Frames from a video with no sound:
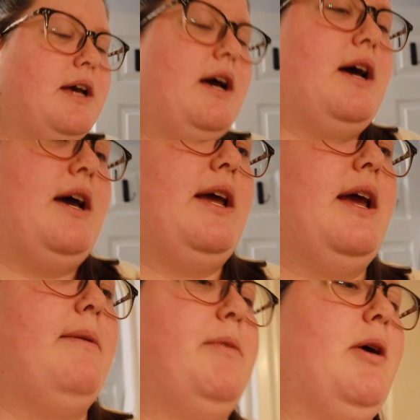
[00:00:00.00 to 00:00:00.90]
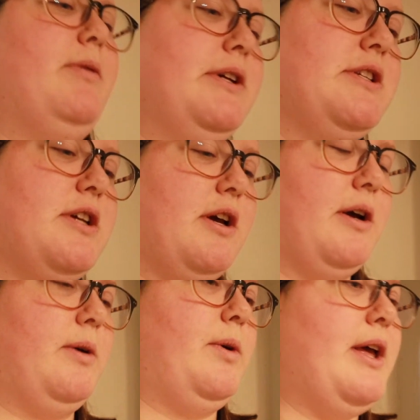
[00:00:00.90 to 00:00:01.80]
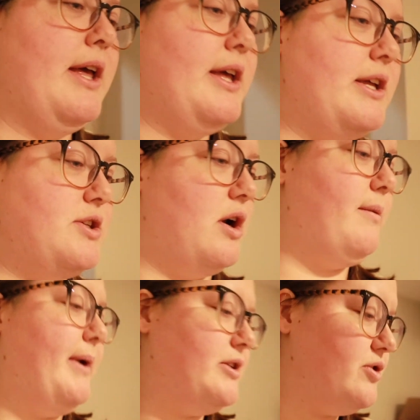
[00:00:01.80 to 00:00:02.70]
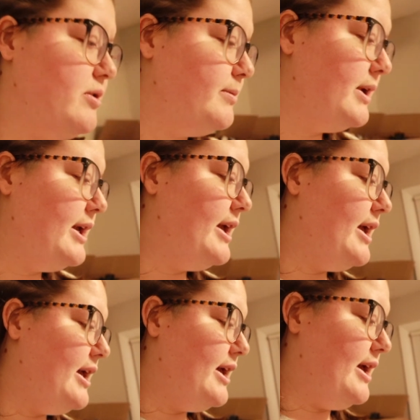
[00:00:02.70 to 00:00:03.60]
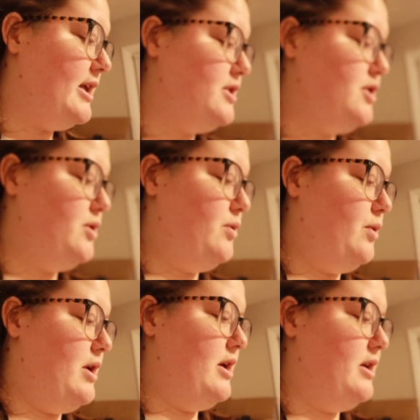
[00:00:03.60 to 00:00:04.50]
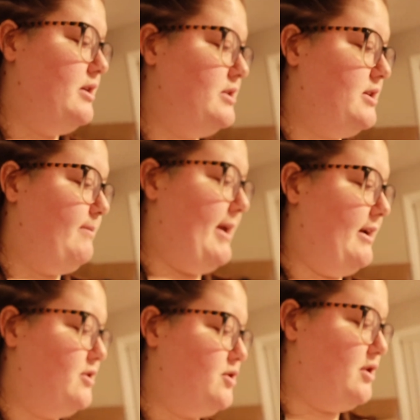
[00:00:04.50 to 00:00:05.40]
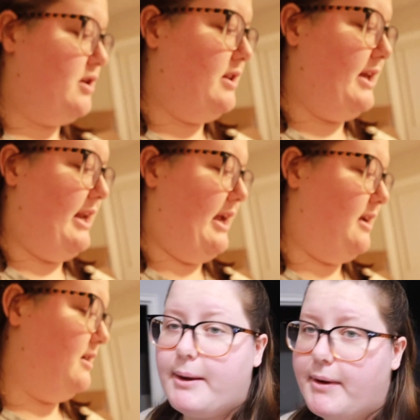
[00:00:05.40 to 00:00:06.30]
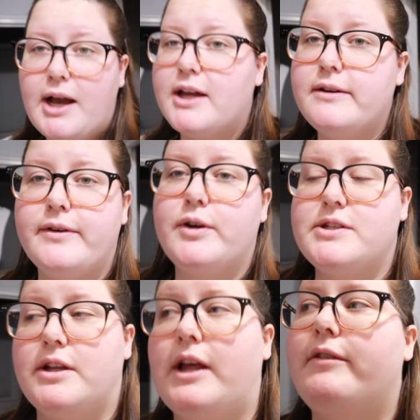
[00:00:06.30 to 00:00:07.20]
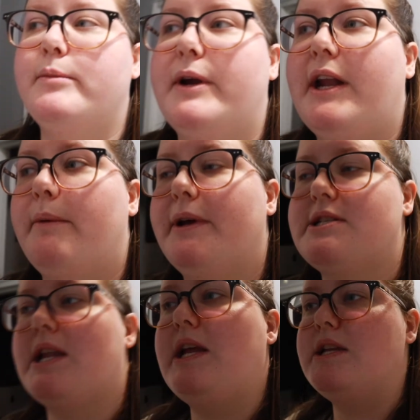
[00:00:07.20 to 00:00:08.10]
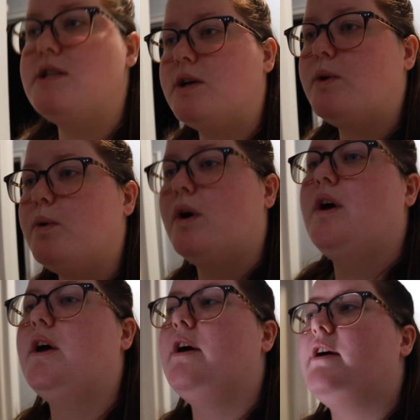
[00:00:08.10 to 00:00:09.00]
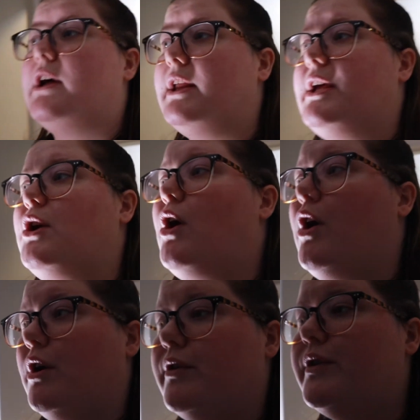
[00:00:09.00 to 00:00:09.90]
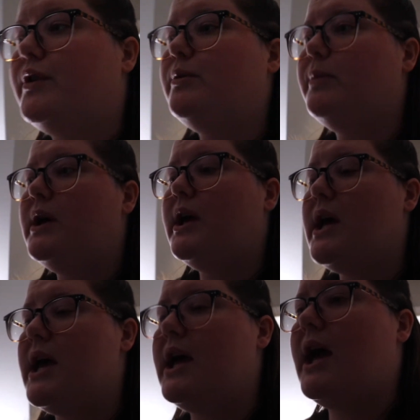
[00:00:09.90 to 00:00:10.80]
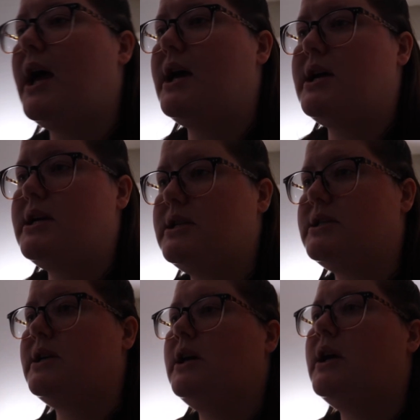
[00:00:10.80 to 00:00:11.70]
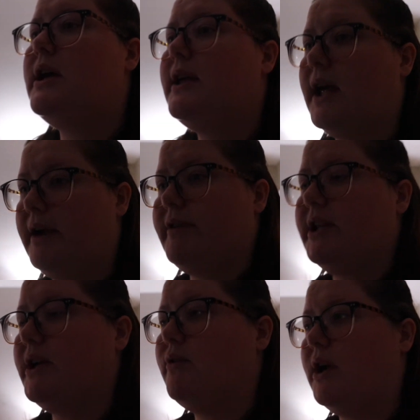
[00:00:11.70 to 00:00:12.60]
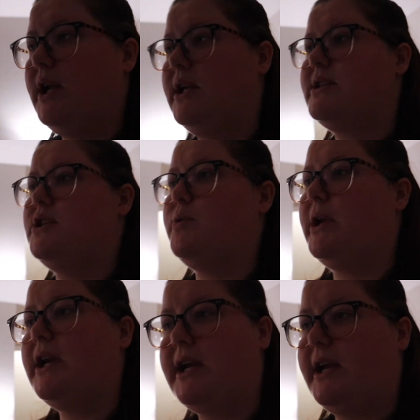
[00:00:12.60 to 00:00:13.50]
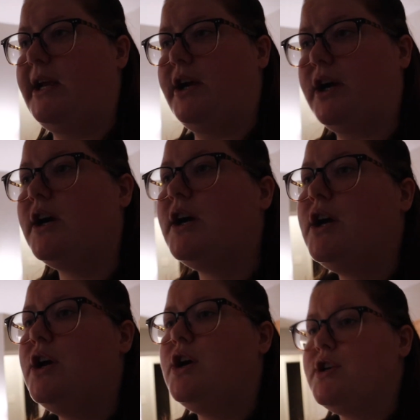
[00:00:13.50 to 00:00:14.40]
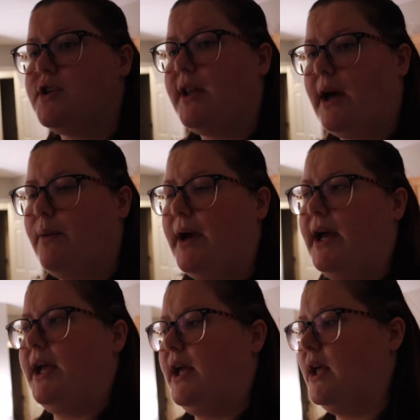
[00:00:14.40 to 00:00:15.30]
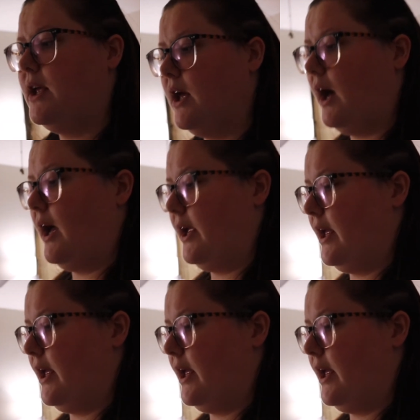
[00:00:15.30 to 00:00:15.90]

I am going to go into our bedroom and do some extra cleaning. I'm not going to focus on that room right now because I need to clean our room and get everything ready and situated in here so that way I